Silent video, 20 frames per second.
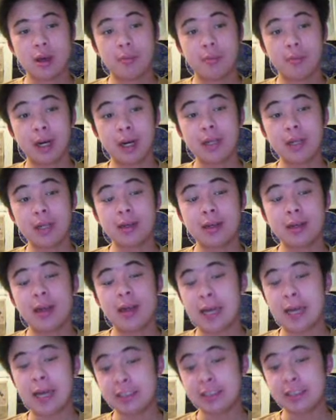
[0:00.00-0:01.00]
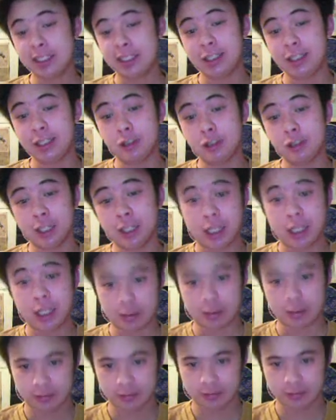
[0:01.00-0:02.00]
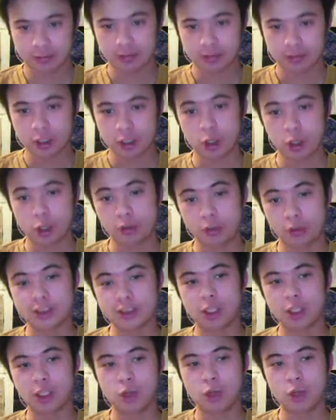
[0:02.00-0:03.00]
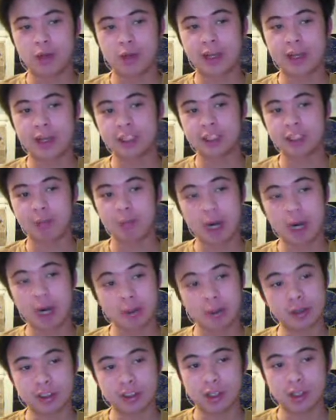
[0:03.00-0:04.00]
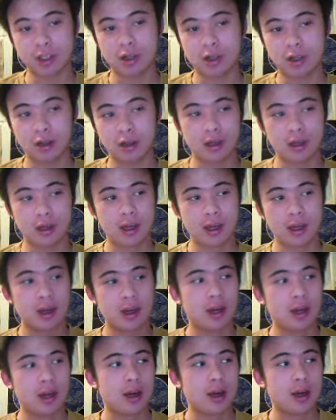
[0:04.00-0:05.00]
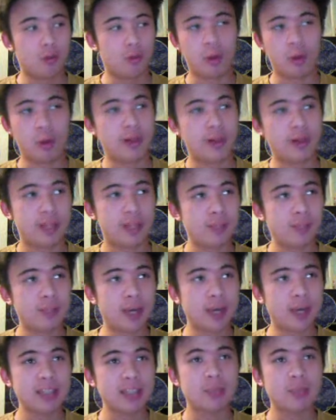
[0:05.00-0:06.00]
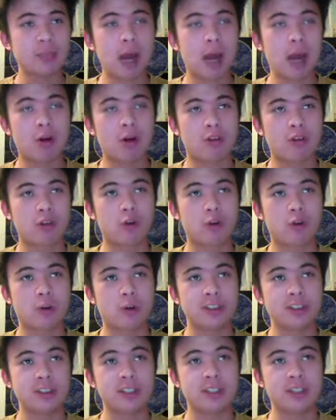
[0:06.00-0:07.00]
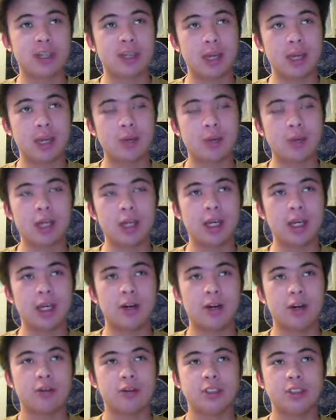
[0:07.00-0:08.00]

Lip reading: But has he healed enough to hold his own against Pau Gasol, one of the best power forwards in the game right now?